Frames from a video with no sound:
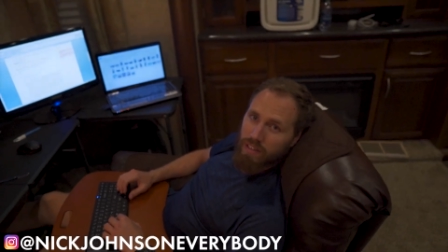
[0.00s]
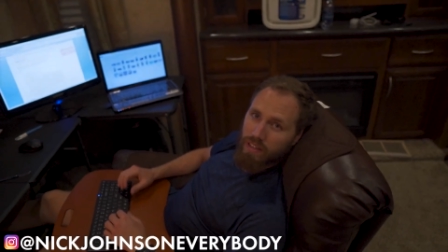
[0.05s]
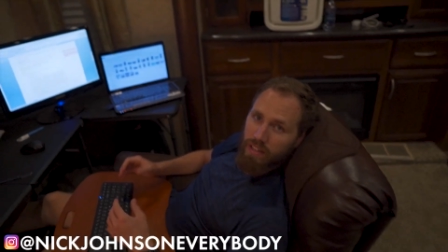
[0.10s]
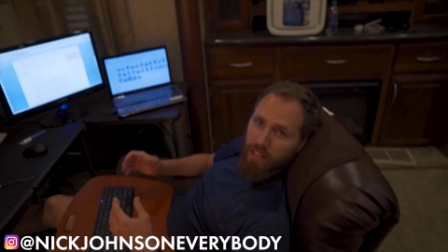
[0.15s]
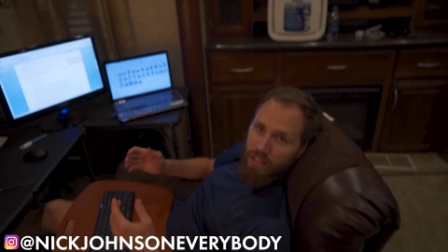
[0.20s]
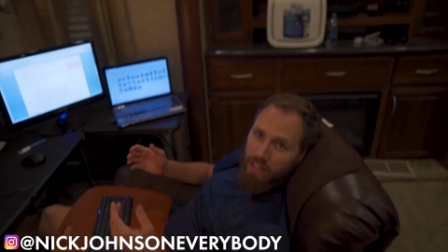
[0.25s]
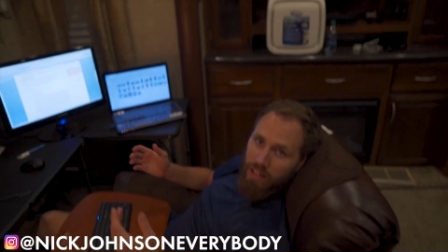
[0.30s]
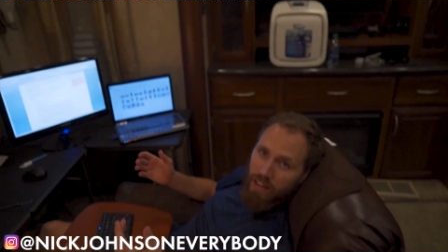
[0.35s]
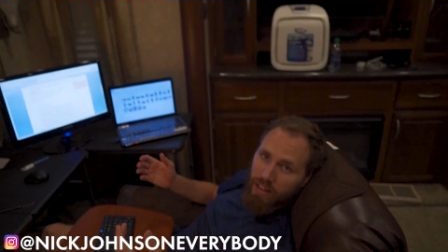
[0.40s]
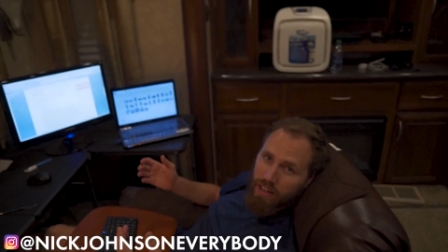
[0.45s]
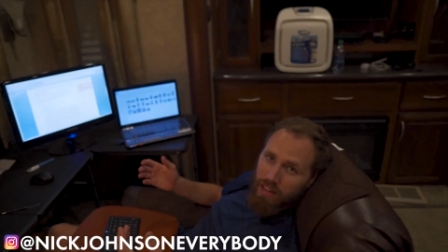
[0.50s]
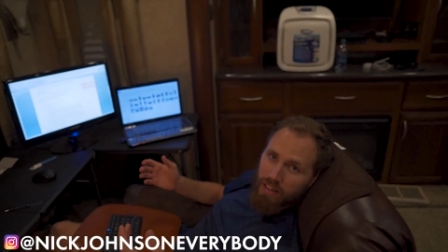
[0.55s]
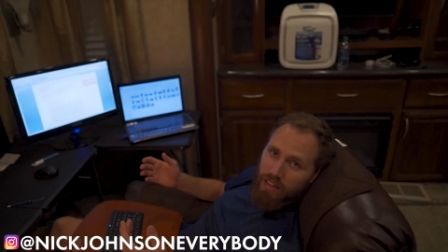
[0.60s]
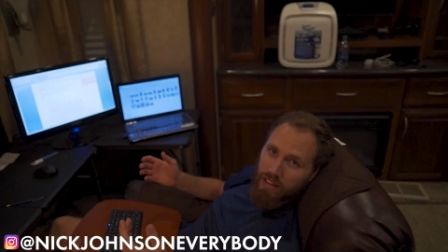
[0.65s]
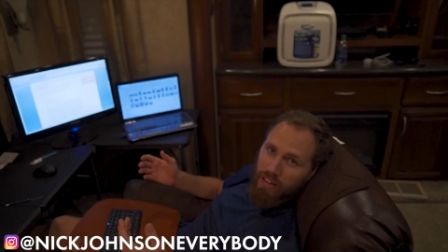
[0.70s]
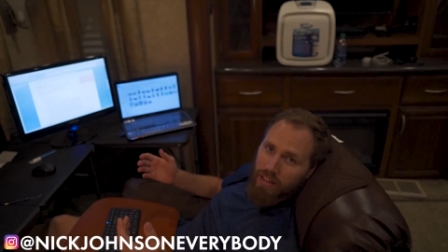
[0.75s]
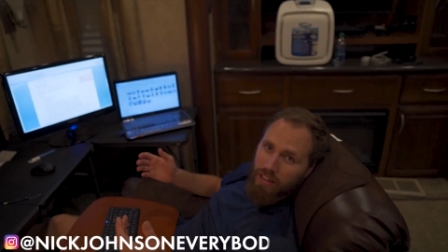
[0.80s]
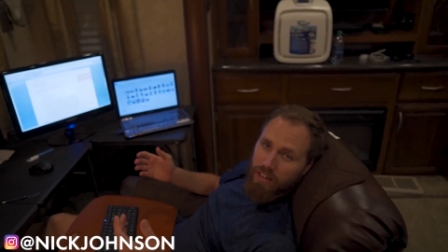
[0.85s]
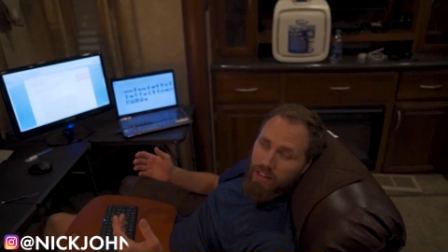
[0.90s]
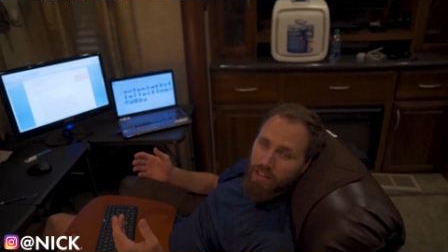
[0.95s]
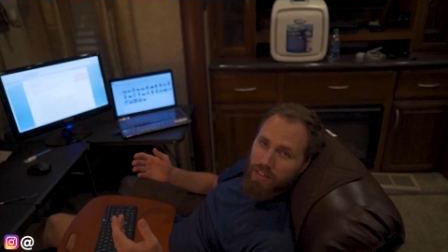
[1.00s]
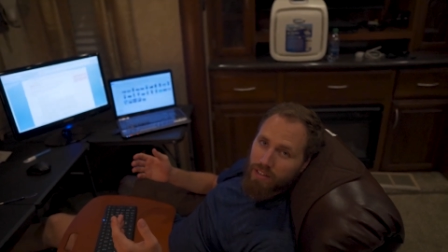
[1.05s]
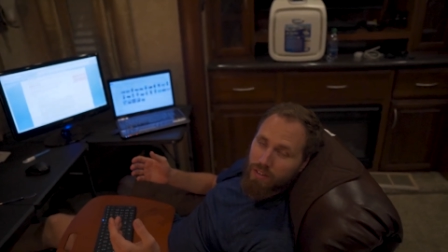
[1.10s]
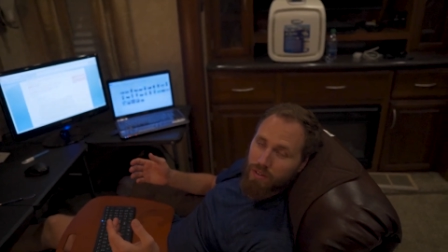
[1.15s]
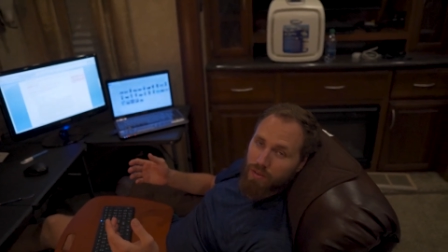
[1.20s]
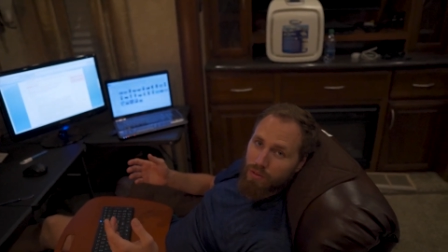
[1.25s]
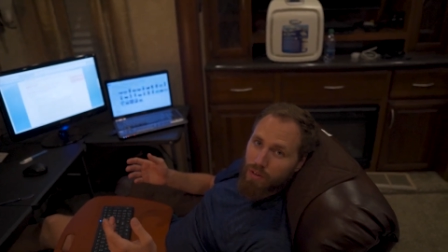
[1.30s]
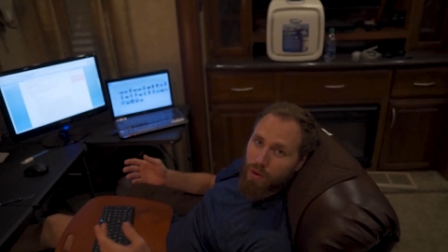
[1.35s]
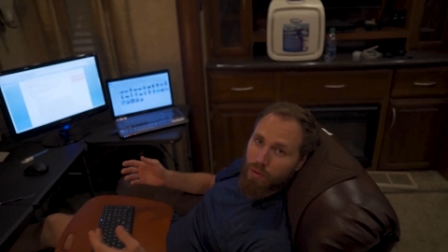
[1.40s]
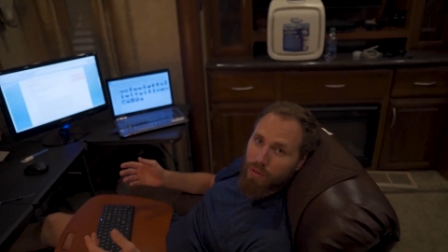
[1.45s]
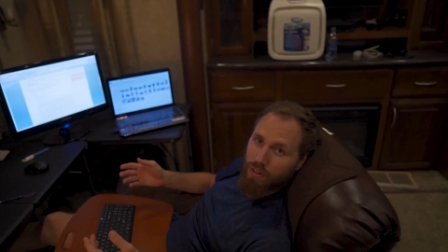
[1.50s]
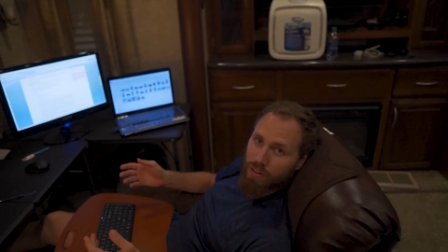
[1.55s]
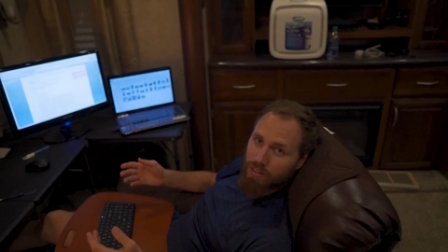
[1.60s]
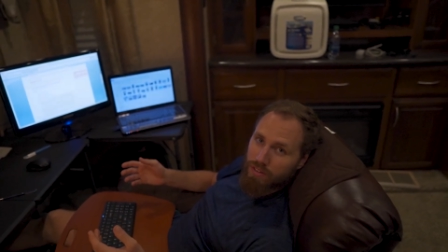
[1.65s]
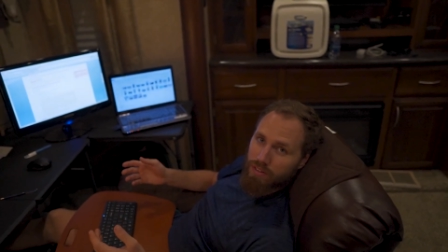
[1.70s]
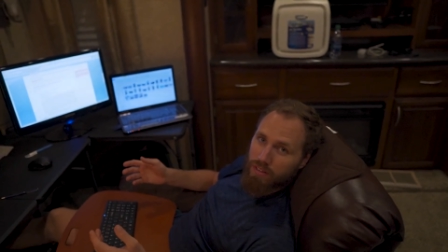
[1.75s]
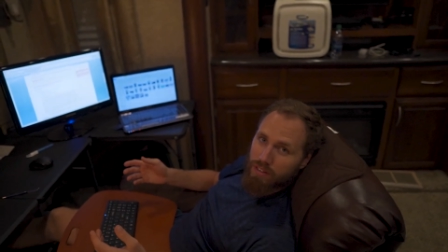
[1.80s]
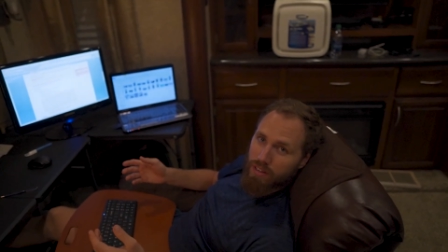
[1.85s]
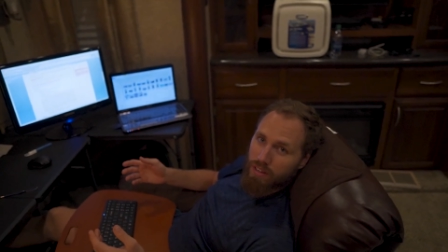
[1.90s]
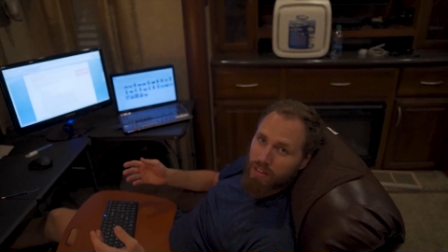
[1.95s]
Eli, you know
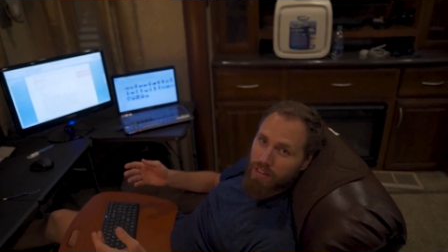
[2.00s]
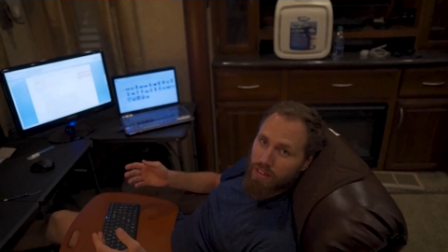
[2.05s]
this.